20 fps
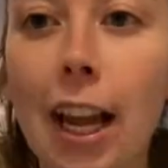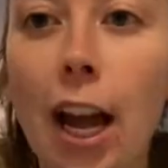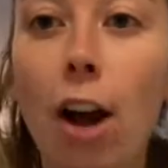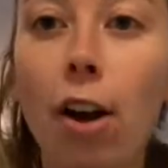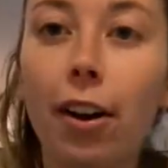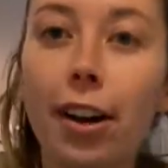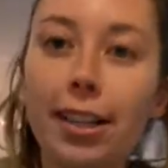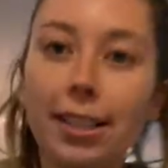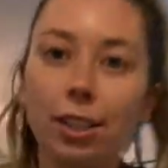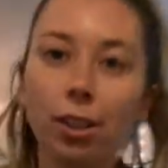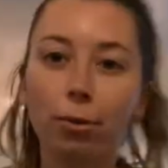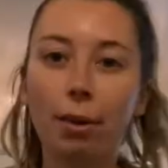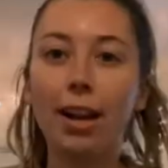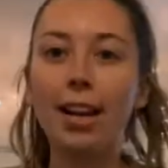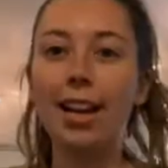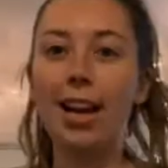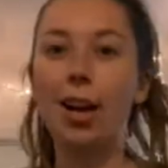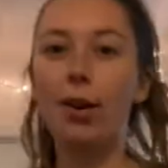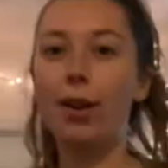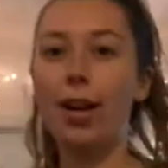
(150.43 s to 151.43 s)
Okay, so right
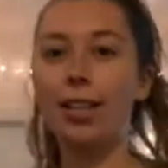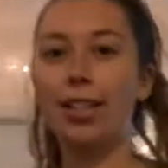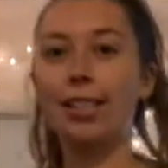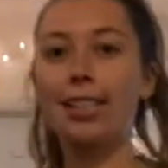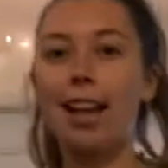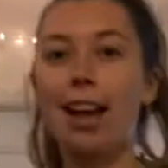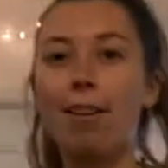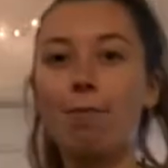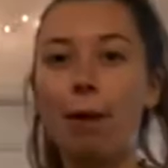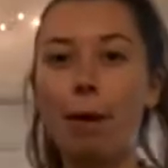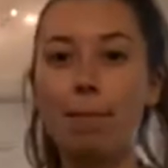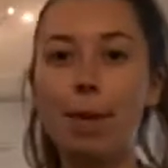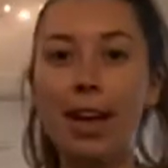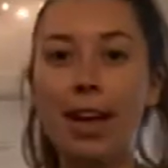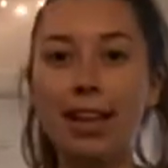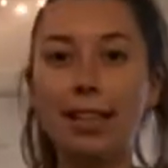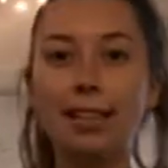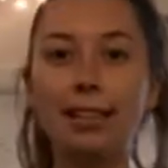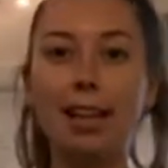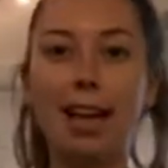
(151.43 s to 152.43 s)
now I just have my
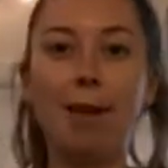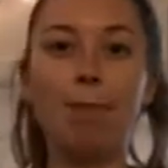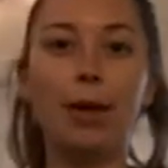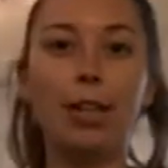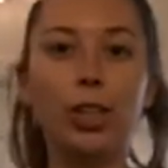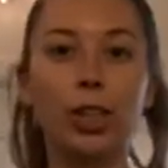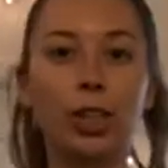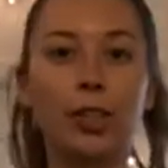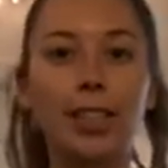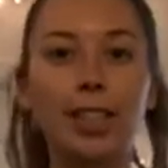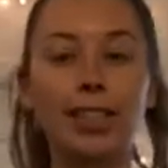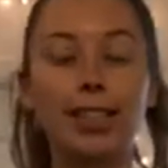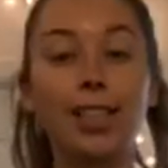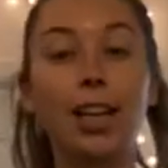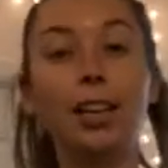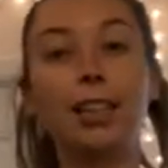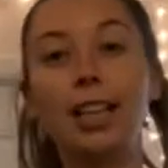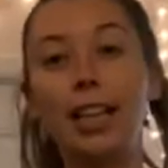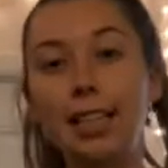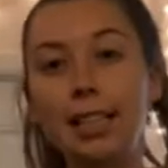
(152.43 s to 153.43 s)
pants and my shirt that's
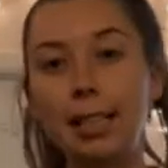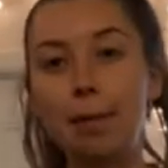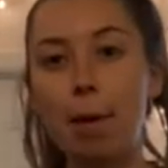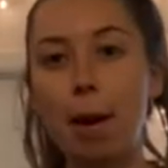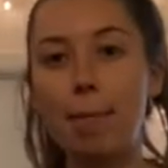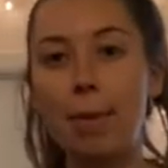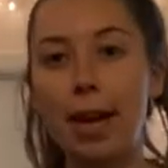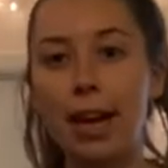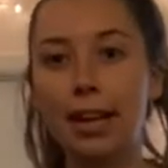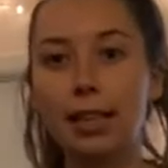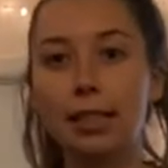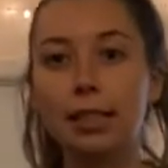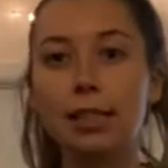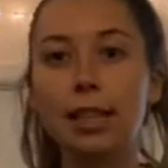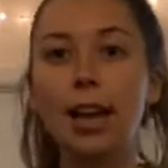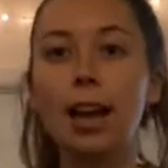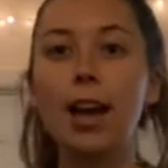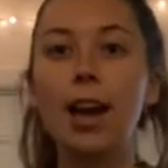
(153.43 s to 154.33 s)
tucked into my pants.